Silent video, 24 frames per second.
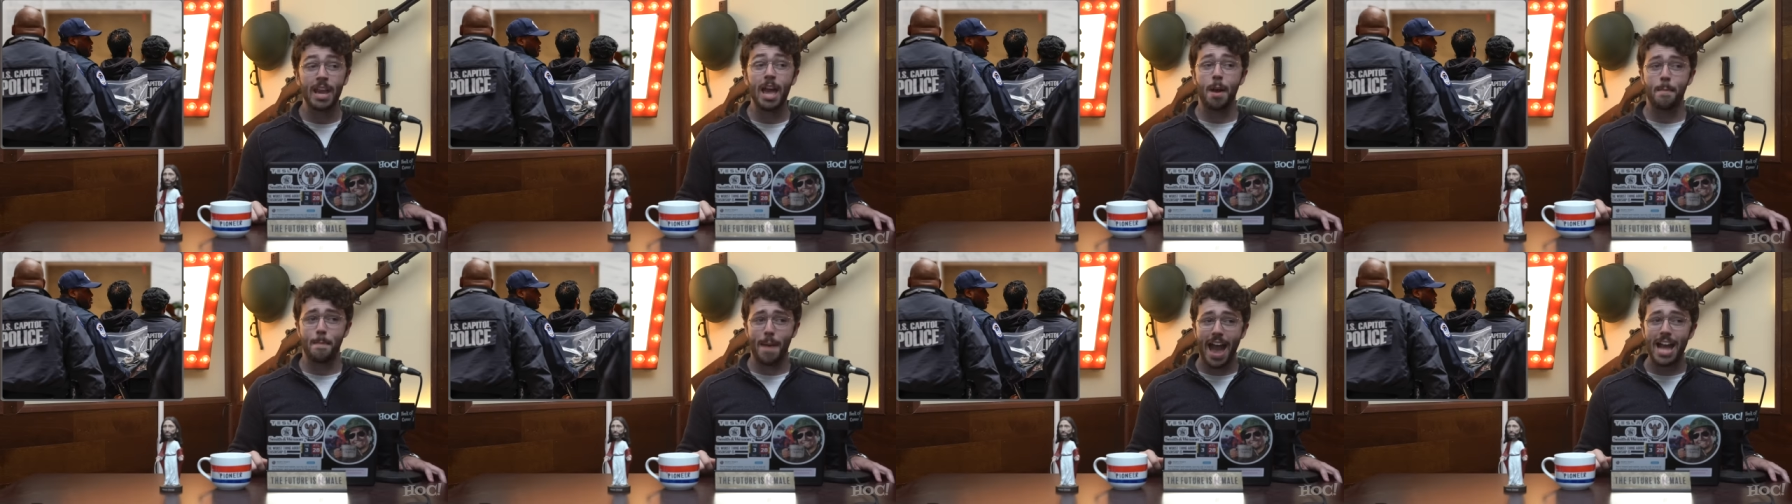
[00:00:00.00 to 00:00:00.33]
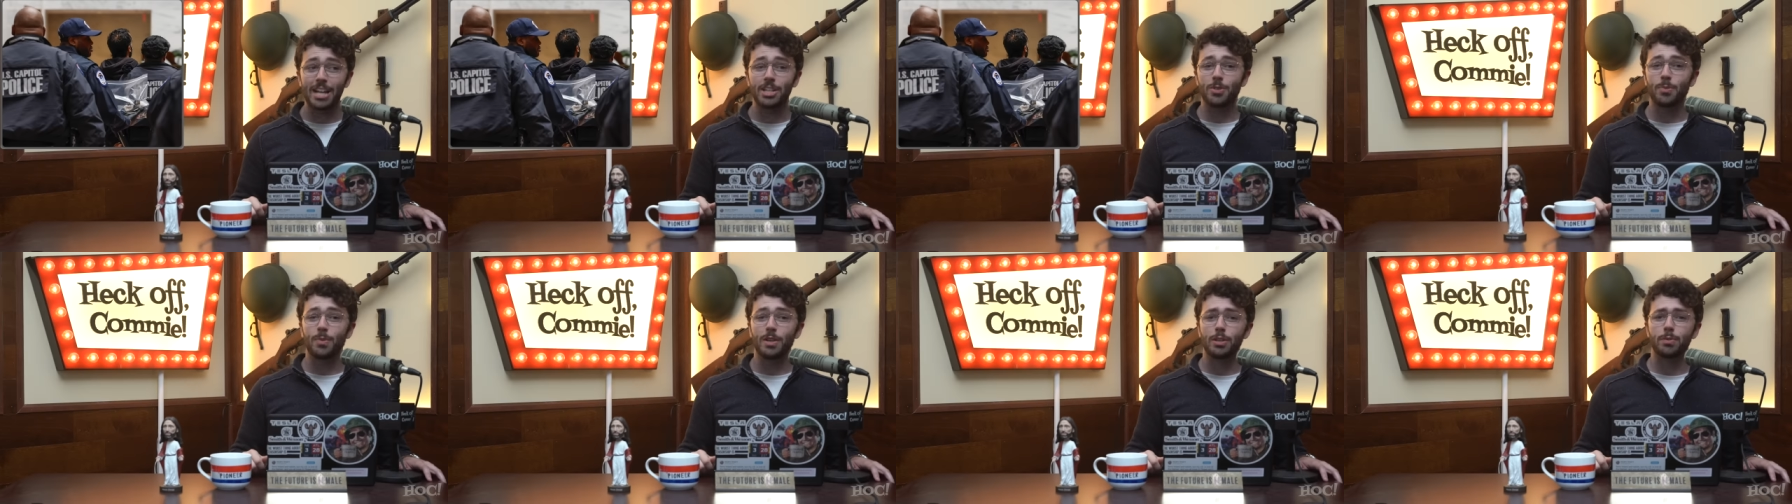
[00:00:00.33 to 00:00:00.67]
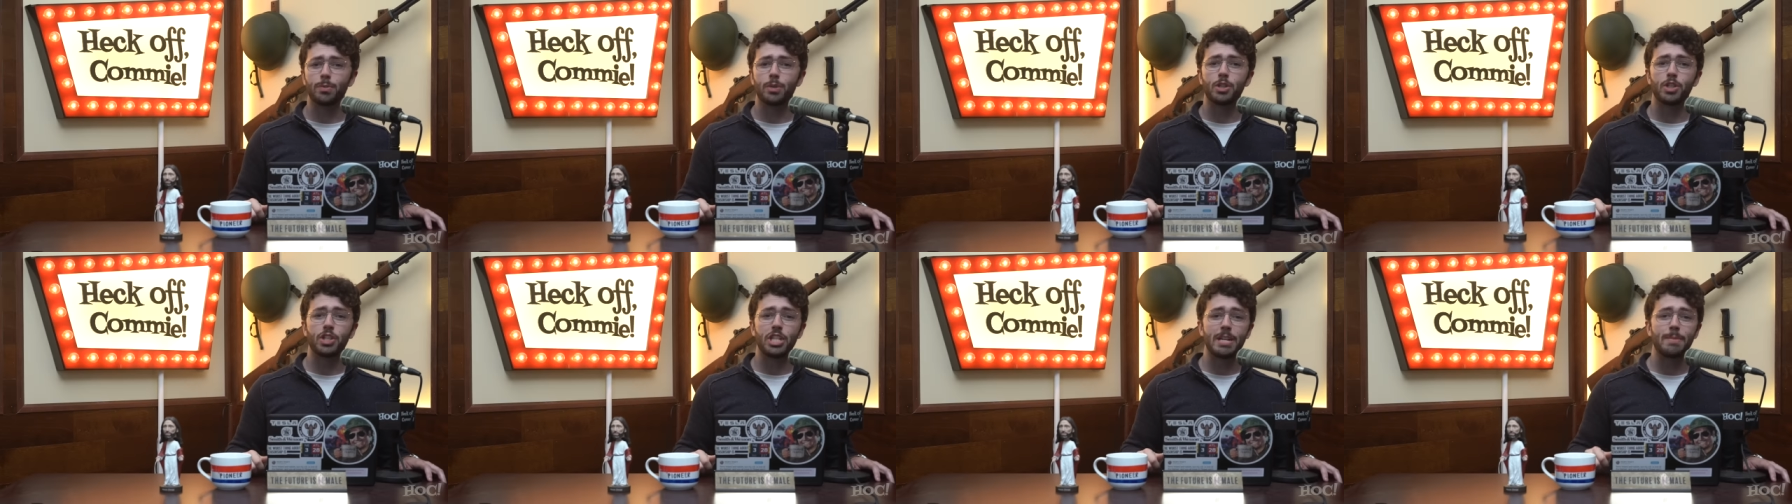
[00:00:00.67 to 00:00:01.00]
Imagine when the
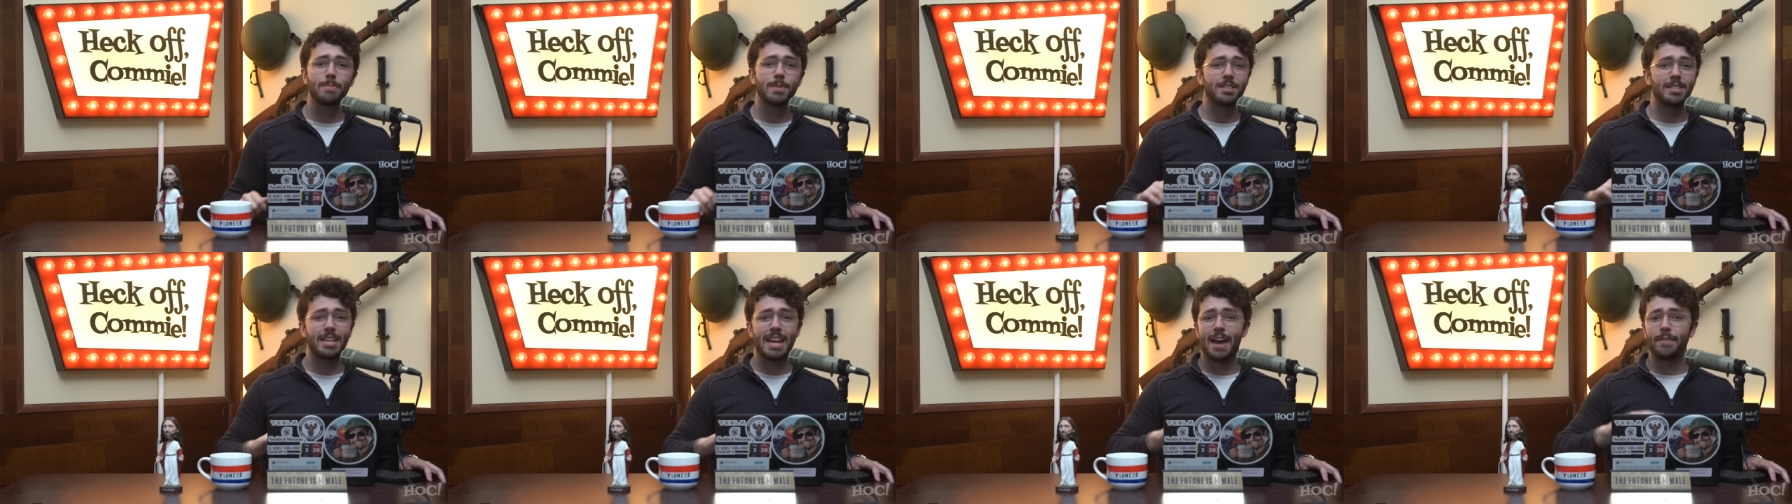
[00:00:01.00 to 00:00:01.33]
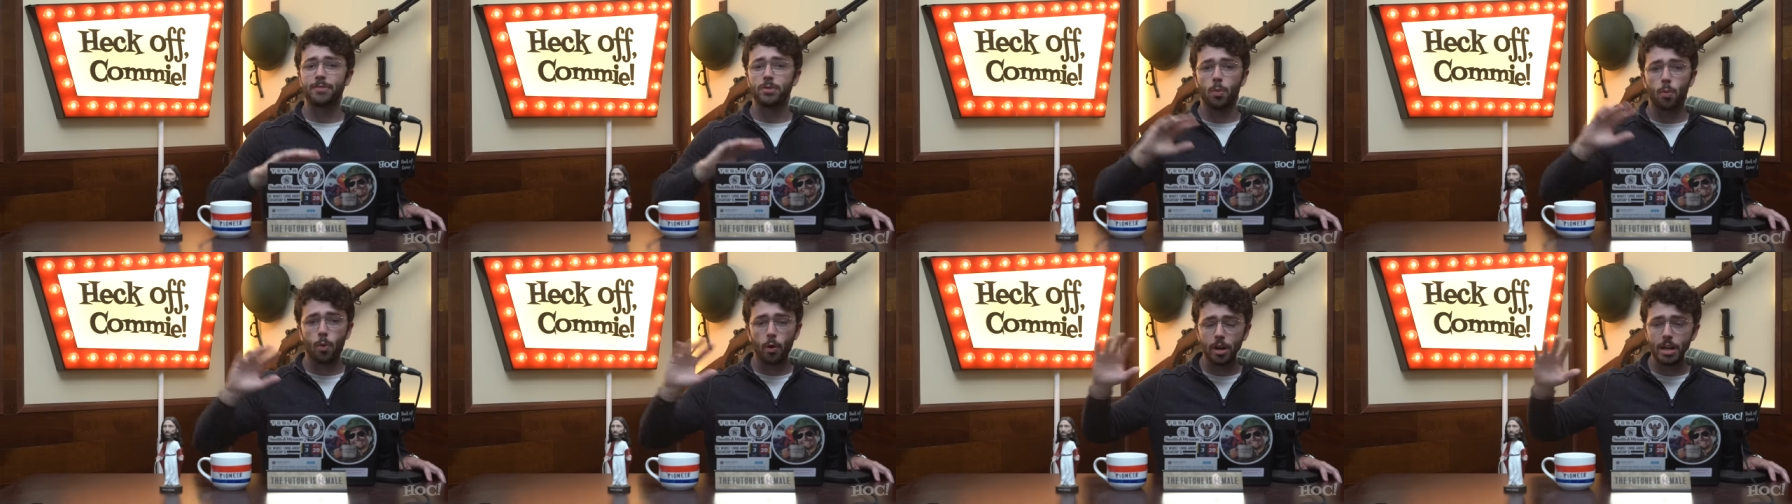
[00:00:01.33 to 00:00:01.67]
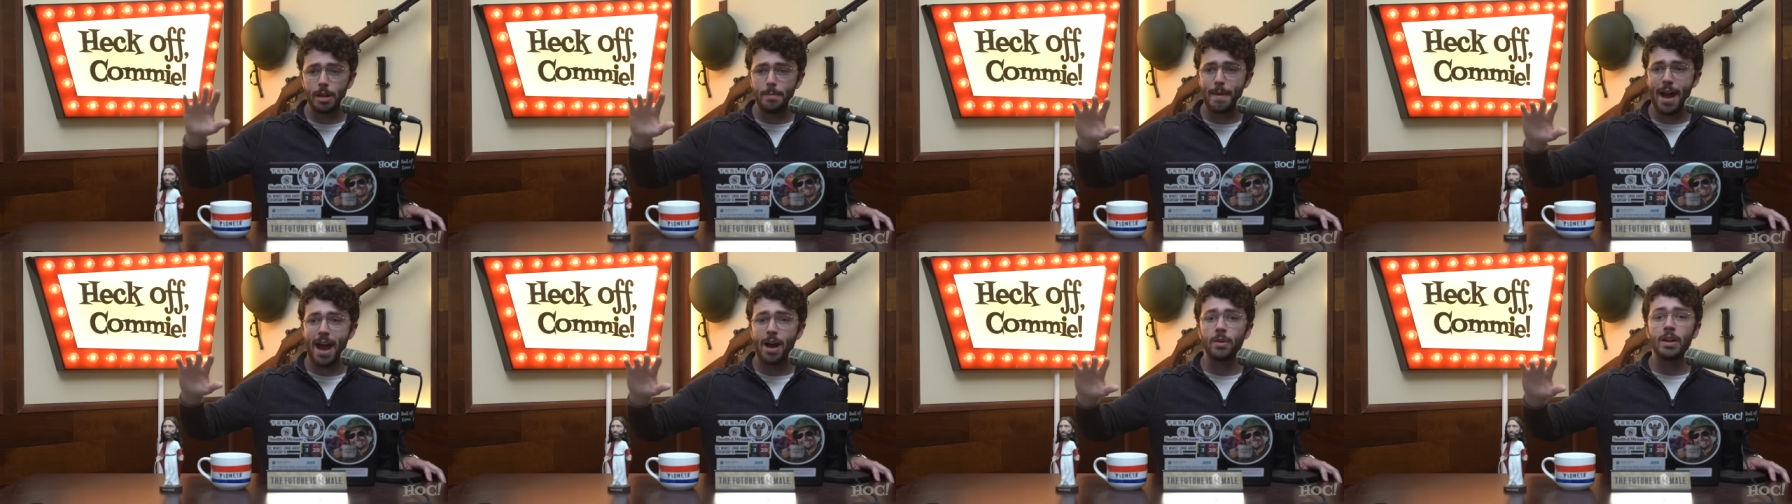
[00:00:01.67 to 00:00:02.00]
regime doesn't have to worry
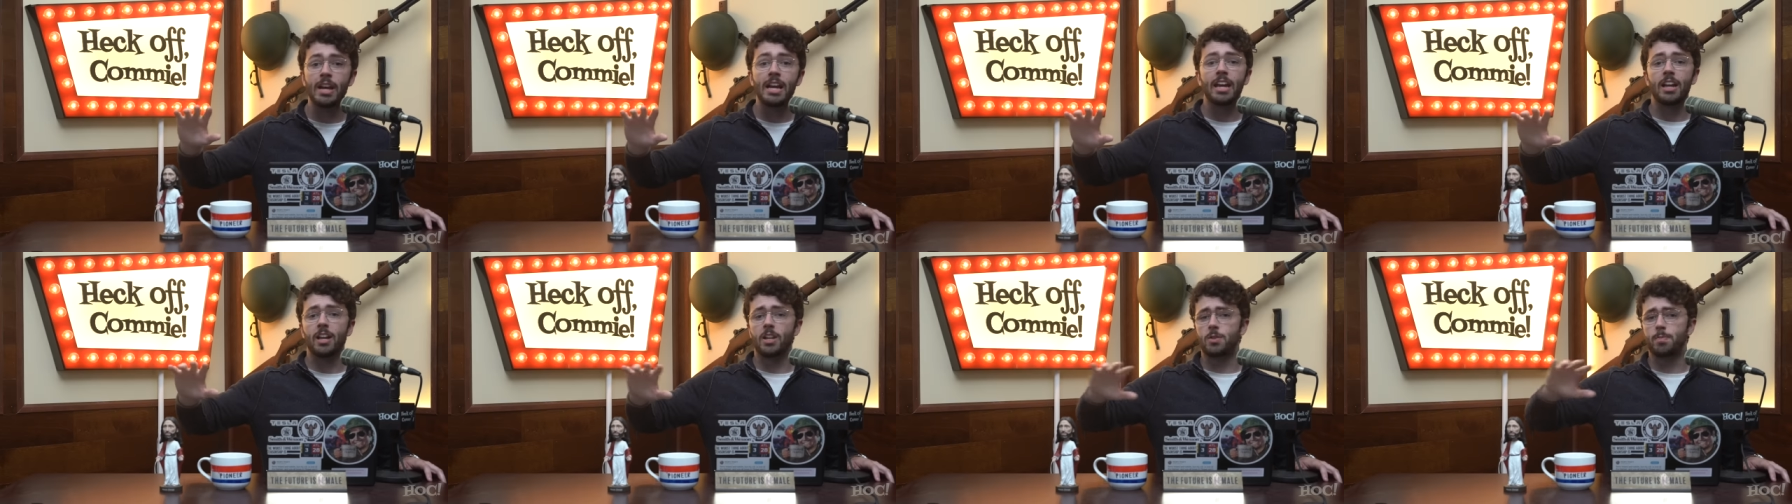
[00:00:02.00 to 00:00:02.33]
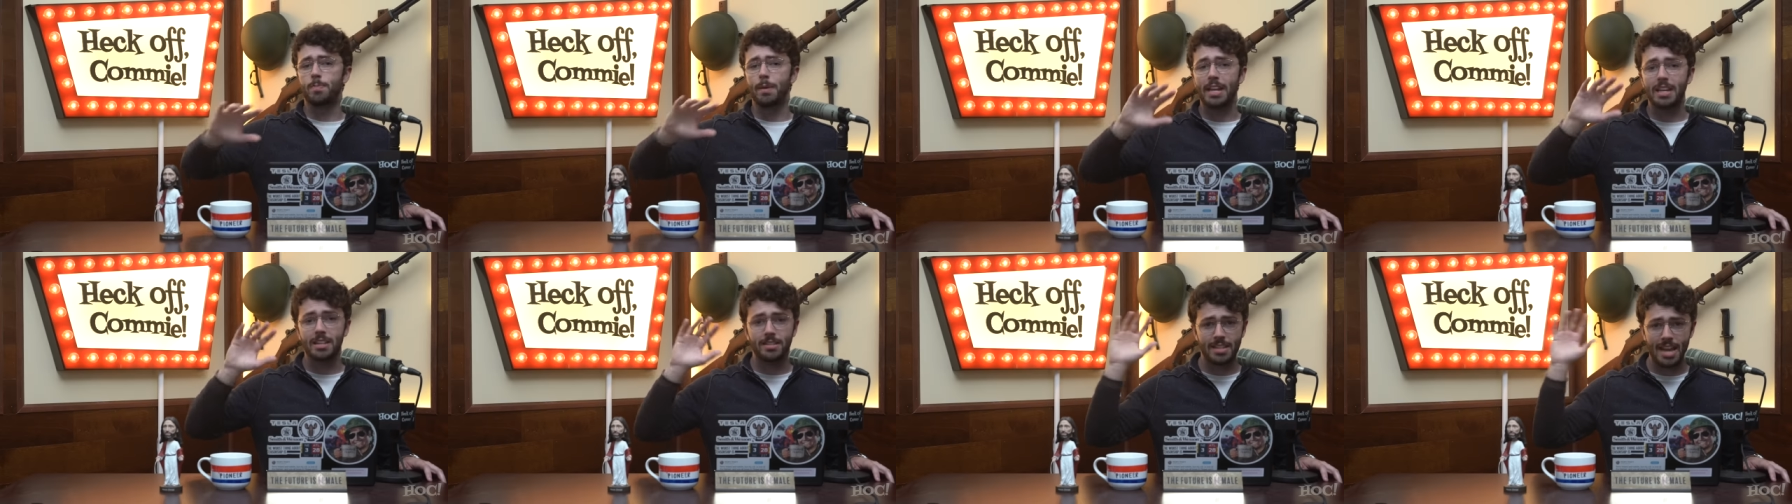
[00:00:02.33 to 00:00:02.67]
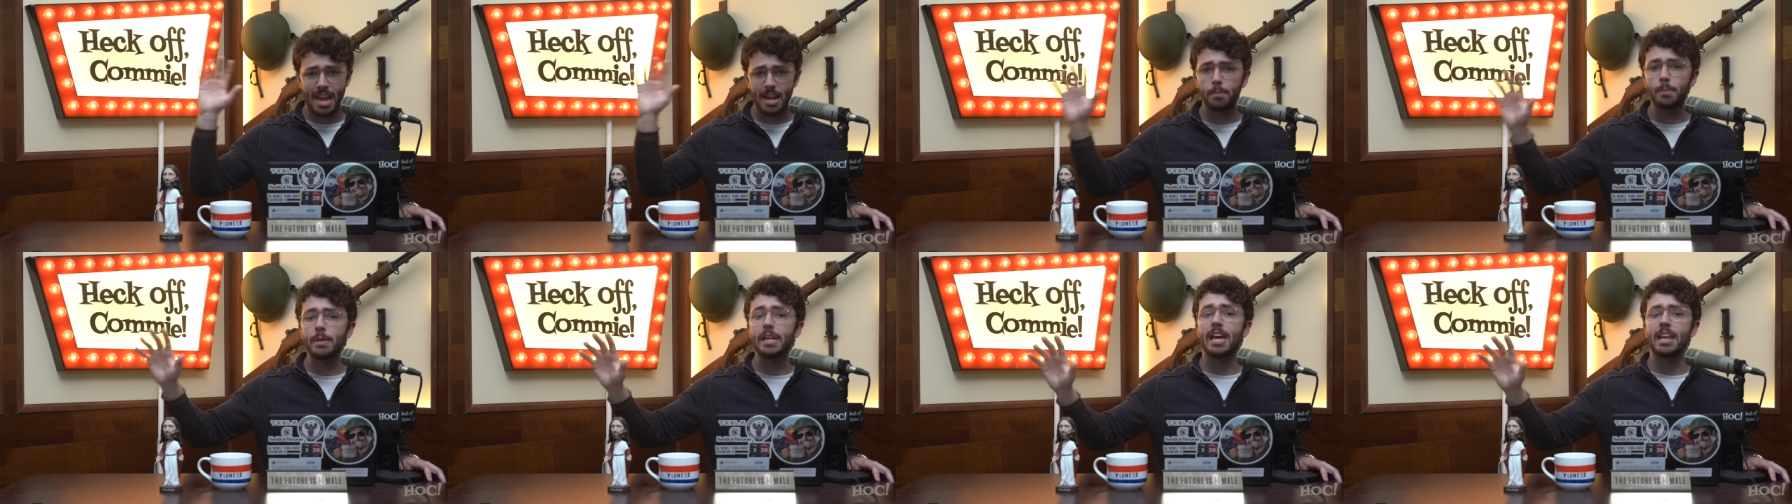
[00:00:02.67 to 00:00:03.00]
about its biggest
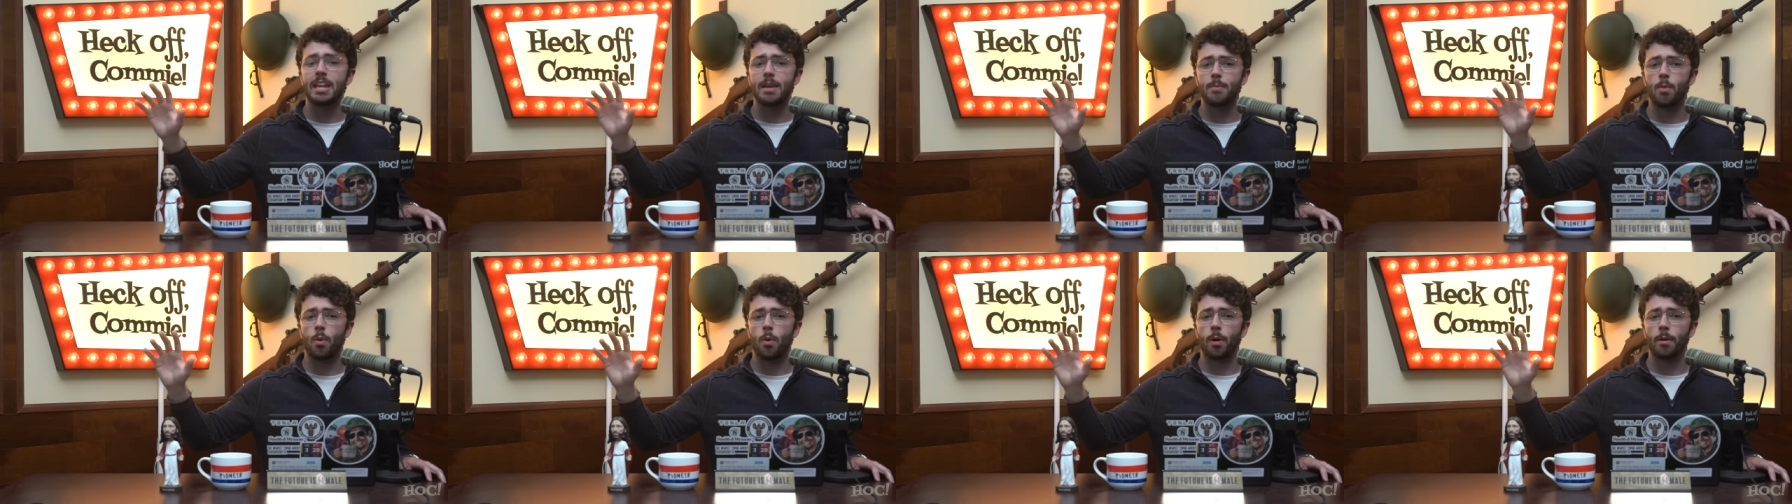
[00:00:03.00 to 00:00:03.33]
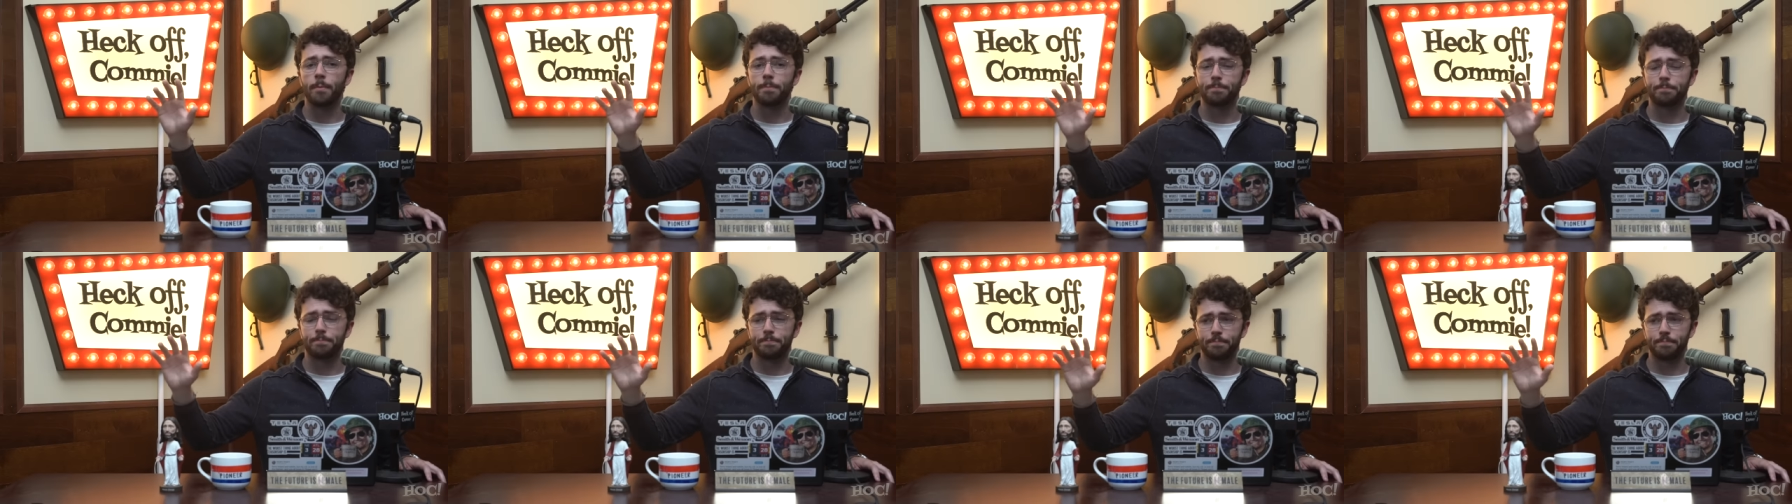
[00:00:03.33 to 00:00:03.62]
enemy anymore.